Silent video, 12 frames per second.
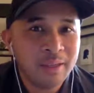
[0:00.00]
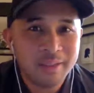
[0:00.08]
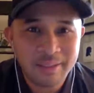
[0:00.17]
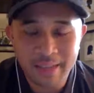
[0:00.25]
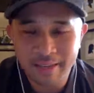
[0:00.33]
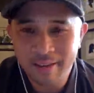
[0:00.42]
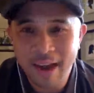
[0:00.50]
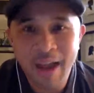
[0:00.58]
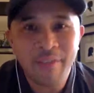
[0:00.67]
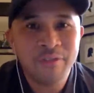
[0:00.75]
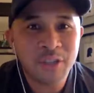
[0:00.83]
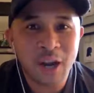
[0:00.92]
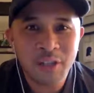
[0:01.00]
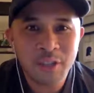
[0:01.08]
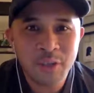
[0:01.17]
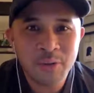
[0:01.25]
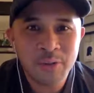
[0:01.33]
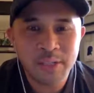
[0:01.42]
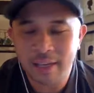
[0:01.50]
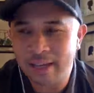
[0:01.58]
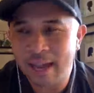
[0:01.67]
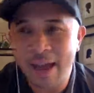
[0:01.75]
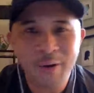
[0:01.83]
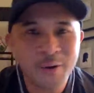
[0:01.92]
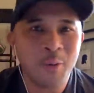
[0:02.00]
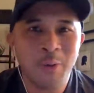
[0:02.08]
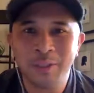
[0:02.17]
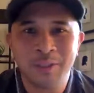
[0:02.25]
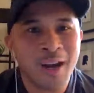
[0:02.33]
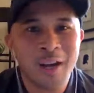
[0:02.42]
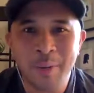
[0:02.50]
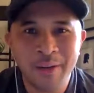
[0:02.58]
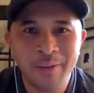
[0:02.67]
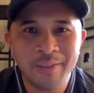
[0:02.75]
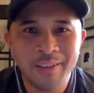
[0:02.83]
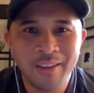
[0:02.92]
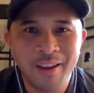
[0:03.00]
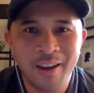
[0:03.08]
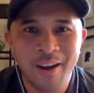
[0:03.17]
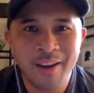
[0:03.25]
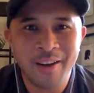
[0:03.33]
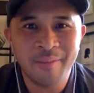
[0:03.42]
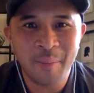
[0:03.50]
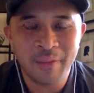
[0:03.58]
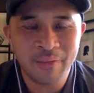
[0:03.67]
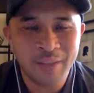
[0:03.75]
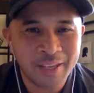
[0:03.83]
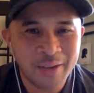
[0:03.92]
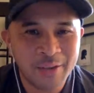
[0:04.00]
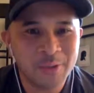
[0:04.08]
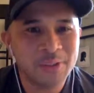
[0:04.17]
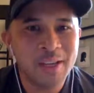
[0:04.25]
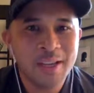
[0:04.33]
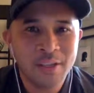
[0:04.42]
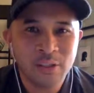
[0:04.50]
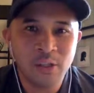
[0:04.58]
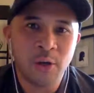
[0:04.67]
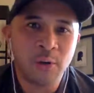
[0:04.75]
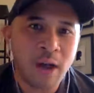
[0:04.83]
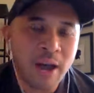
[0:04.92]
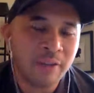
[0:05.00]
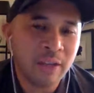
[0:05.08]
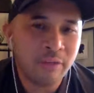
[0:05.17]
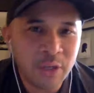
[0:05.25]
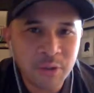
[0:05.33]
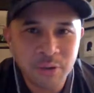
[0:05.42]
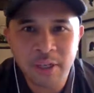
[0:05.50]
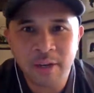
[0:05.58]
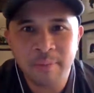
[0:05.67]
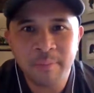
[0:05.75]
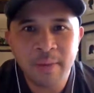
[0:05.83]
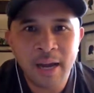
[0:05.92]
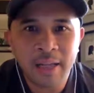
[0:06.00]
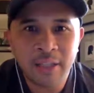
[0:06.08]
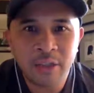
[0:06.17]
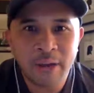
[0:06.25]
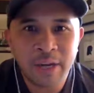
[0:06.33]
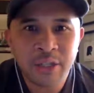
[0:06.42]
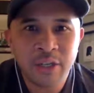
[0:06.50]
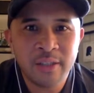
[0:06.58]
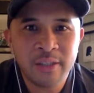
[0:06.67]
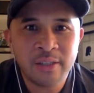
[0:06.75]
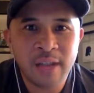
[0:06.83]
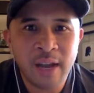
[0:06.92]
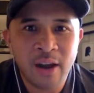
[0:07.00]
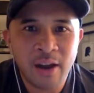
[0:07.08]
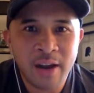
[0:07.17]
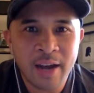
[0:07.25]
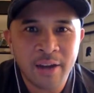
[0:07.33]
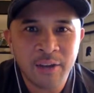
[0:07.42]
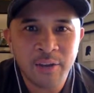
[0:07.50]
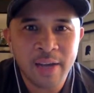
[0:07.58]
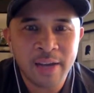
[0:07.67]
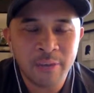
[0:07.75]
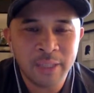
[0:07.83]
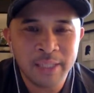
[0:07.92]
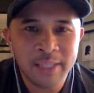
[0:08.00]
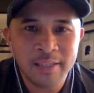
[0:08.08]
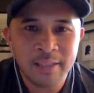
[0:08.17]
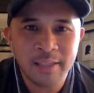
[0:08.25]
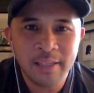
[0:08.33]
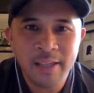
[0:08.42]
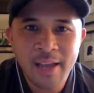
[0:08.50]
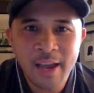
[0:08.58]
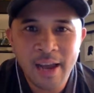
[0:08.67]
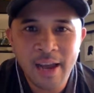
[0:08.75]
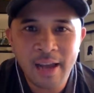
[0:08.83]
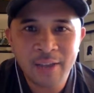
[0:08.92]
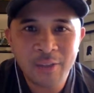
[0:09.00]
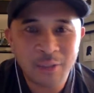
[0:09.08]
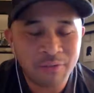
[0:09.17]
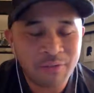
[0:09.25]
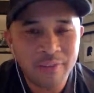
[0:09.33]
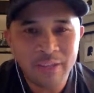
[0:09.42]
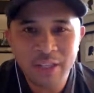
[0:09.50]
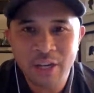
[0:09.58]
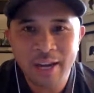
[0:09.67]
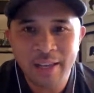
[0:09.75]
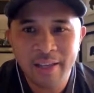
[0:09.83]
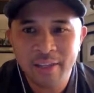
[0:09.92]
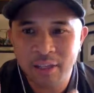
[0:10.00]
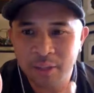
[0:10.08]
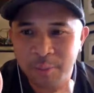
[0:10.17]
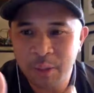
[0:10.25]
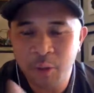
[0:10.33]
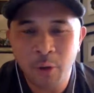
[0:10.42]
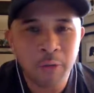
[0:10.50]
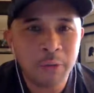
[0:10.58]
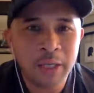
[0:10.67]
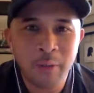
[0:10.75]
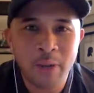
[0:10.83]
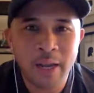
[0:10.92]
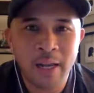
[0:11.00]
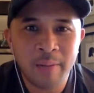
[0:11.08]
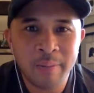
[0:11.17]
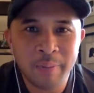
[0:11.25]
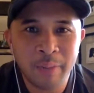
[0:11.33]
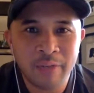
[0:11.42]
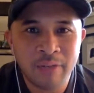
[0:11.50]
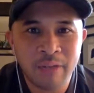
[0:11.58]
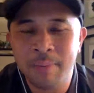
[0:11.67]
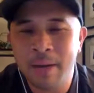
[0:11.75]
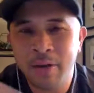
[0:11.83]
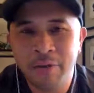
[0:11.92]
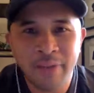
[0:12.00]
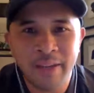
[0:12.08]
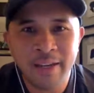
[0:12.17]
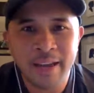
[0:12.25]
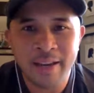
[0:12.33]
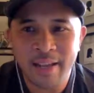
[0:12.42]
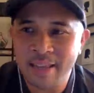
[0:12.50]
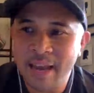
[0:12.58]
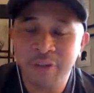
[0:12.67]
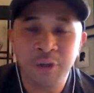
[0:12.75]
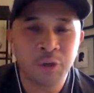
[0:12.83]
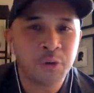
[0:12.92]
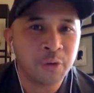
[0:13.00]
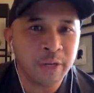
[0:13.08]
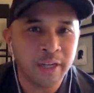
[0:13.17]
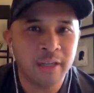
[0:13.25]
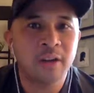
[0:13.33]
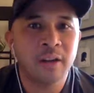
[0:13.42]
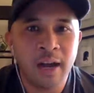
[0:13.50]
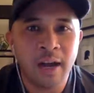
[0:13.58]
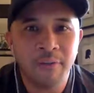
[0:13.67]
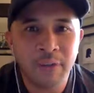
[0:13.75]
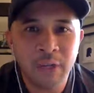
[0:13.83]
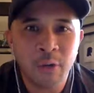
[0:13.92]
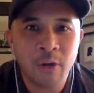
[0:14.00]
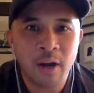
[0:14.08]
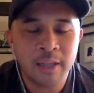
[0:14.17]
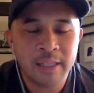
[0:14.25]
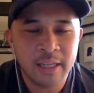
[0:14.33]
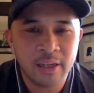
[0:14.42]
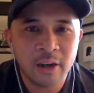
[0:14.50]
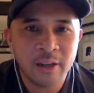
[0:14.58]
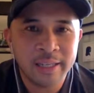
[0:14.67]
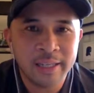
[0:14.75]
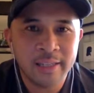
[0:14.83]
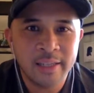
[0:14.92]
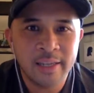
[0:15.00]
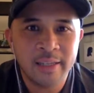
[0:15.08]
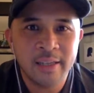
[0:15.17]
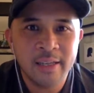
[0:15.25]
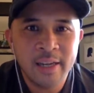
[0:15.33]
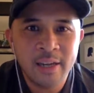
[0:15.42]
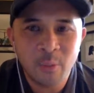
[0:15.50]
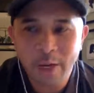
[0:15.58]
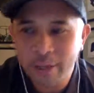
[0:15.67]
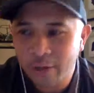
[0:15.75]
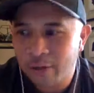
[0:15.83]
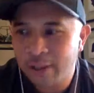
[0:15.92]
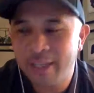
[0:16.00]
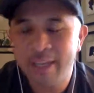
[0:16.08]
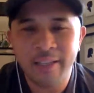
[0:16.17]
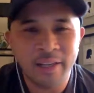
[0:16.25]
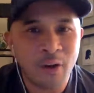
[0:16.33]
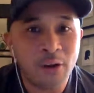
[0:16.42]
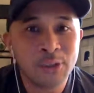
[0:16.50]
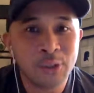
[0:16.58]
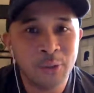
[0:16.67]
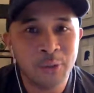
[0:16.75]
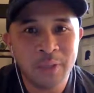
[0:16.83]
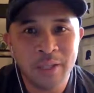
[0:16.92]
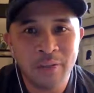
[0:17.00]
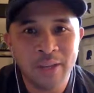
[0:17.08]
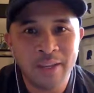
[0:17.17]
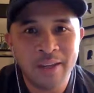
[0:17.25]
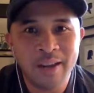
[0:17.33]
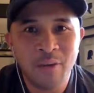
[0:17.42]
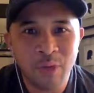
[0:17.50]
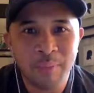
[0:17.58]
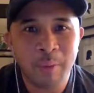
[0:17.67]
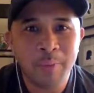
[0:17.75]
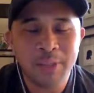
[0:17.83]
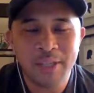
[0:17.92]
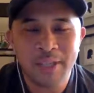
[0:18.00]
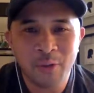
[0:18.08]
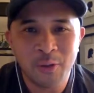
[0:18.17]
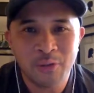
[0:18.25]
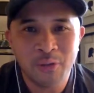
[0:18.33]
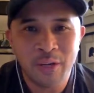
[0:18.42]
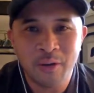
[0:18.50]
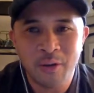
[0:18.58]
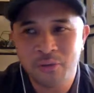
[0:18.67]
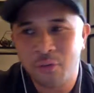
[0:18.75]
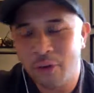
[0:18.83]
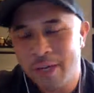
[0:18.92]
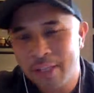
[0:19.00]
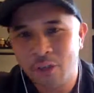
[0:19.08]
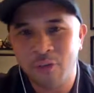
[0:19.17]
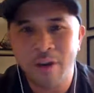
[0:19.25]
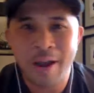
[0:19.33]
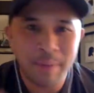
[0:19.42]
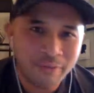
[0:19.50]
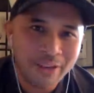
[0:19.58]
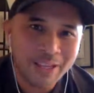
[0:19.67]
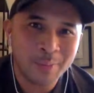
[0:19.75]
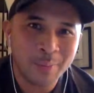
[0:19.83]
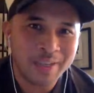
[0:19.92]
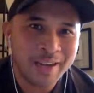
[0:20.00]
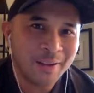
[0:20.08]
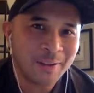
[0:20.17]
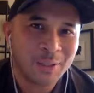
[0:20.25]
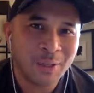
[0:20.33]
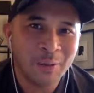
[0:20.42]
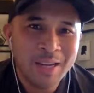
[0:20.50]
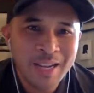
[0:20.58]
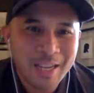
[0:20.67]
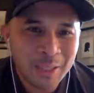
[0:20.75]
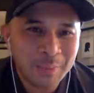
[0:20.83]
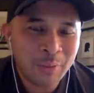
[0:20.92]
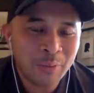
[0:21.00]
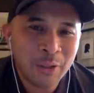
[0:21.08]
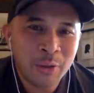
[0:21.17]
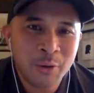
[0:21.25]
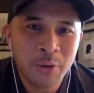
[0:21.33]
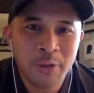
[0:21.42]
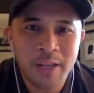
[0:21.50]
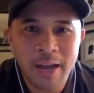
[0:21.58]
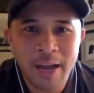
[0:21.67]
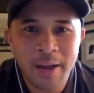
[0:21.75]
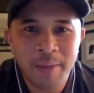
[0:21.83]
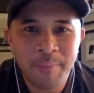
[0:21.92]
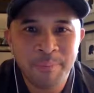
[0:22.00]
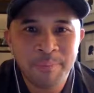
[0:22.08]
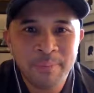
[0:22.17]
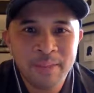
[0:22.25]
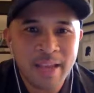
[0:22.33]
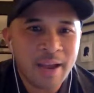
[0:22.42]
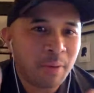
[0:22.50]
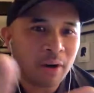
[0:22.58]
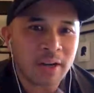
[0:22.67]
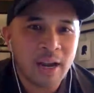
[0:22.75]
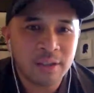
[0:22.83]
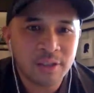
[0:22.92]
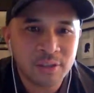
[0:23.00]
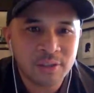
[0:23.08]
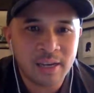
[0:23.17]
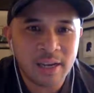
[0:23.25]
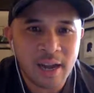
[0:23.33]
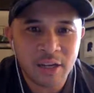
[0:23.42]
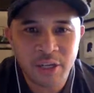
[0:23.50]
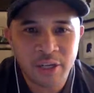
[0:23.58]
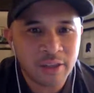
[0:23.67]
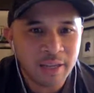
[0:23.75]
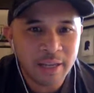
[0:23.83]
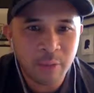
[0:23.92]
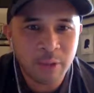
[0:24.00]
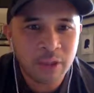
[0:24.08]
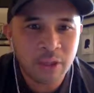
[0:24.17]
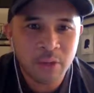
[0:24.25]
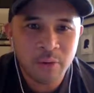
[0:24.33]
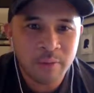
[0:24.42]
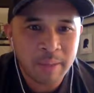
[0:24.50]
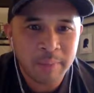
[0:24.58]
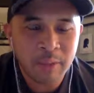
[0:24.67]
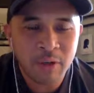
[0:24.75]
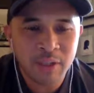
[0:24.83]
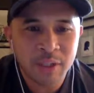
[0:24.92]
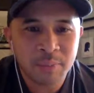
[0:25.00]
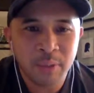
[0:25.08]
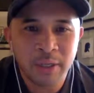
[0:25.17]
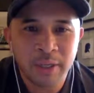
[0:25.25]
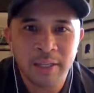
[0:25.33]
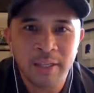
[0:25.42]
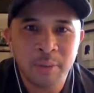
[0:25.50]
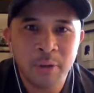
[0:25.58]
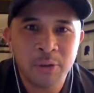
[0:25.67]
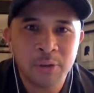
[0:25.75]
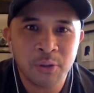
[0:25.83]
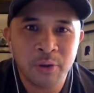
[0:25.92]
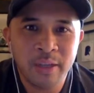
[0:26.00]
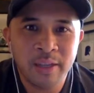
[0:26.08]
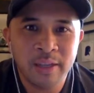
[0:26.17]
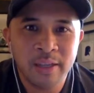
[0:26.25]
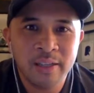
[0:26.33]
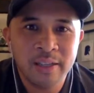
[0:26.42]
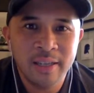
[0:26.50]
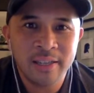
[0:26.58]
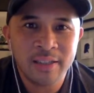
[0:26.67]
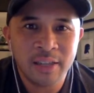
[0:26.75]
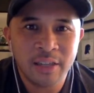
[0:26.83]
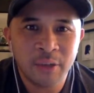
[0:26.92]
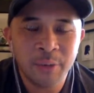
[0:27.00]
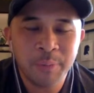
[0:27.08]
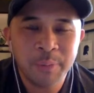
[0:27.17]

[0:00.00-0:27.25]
that I've talked to say like, I don't know what to talk about on my videos. So I've given you some uh, direction on how to do that really easily. Uh, so it's a five day challenge. It's been going really well. People have come out of it, and then now they're creating uh, video content on LinkedIn regularly, and then also even repurposing those videos for Instagram and Facebook now. So it's been really cool. Um, yeah, Mark, I'll just uh, I'll share the link with you, and maybe you can just put it in the yeah. post or in the inside the group.